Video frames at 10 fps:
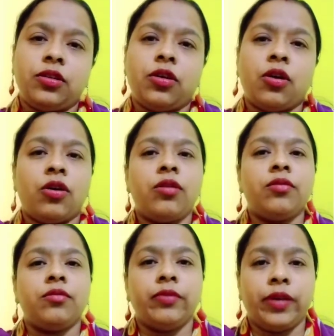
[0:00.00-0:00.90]
or
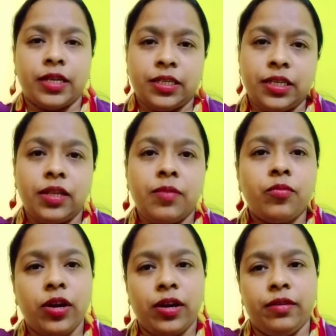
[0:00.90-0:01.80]
we can say the
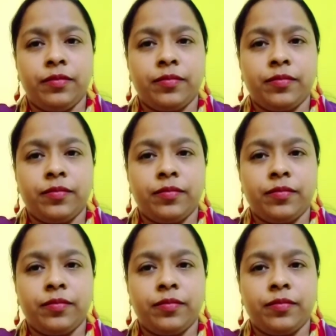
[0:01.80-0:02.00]
pollen.